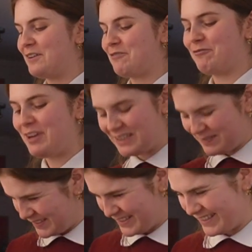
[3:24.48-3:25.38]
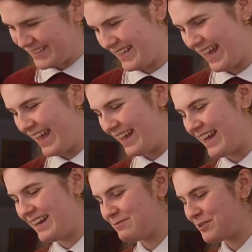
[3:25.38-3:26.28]
Christmassy today,
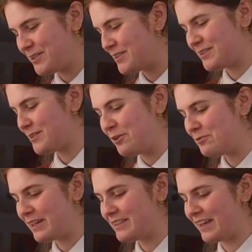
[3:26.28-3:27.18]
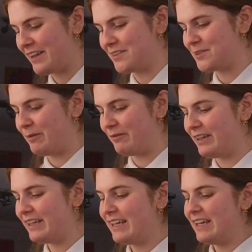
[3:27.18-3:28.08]
and I'm just so ready to get in the
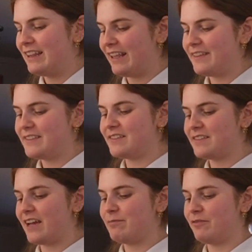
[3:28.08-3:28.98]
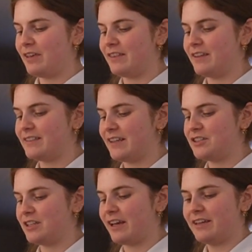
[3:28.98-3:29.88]
spirit. Like, this is the time of year that it's
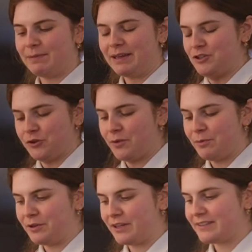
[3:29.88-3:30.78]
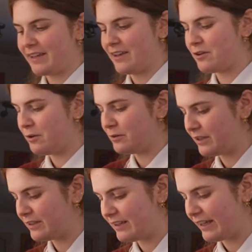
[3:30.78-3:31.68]
actually like a bit enjoyable that it's getting
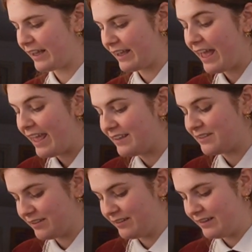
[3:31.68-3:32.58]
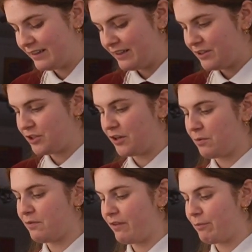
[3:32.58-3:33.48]
colder. Like, I hate
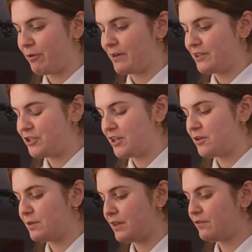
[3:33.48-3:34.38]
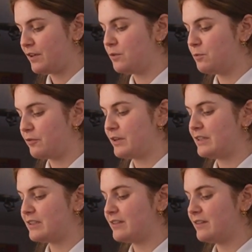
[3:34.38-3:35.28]
January and February, and I genuinely feel
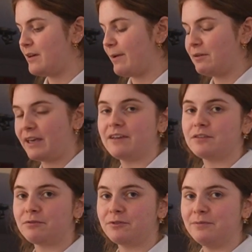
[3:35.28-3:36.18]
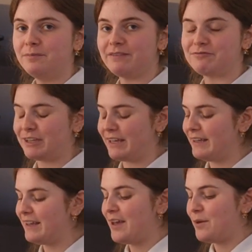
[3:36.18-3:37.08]
worried about getting through them every year.